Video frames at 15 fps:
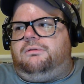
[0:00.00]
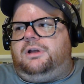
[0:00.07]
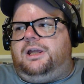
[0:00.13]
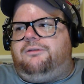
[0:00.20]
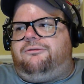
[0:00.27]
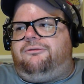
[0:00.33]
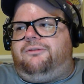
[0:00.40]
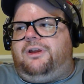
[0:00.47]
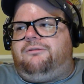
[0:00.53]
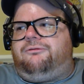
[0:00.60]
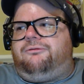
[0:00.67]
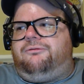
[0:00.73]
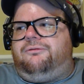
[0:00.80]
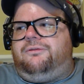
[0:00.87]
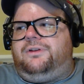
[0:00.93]

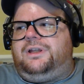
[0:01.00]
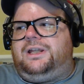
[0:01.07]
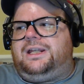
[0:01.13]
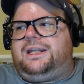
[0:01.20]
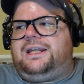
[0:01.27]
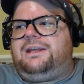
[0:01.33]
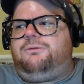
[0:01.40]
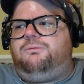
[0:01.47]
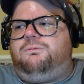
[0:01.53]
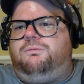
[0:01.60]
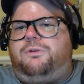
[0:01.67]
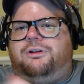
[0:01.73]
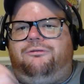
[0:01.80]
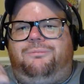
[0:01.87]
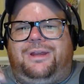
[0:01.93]
if he
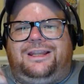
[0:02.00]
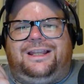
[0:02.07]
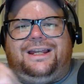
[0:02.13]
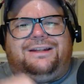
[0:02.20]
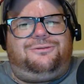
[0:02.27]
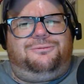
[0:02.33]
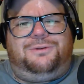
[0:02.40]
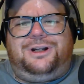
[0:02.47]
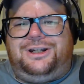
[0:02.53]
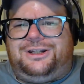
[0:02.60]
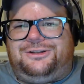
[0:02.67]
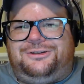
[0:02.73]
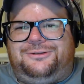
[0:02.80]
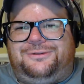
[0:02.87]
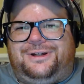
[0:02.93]
would have been like, "What are
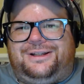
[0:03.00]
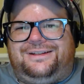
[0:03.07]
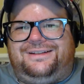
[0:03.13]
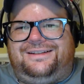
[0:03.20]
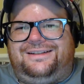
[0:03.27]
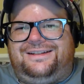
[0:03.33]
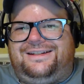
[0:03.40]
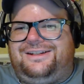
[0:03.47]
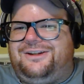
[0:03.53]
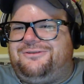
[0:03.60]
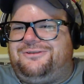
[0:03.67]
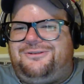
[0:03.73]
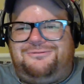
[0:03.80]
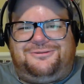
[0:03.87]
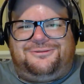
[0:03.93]
you doing?
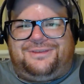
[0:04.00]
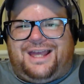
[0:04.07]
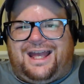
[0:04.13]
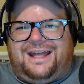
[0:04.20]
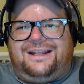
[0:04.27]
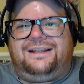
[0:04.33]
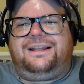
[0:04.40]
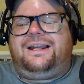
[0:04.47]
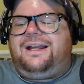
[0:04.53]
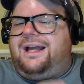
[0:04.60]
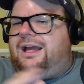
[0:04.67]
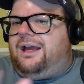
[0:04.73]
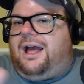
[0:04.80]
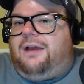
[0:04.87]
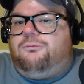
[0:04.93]
Don't do that,"
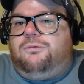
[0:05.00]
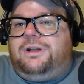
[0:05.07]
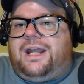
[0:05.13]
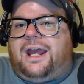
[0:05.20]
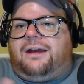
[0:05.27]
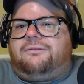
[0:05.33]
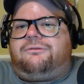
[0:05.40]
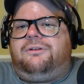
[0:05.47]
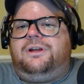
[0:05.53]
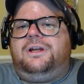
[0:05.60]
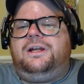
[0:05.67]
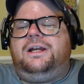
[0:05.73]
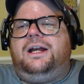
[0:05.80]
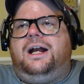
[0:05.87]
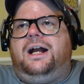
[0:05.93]
I wouldn't have.
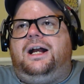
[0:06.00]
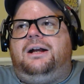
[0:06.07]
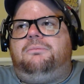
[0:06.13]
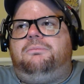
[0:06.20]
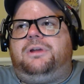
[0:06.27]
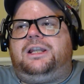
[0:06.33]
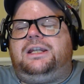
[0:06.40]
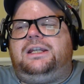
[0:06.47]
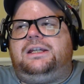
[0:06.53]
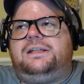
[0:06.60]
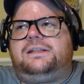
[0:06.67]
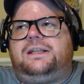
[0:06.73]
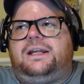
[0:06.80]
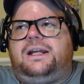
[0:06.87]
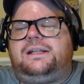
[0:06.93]
But he
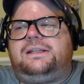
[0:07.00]
is, like I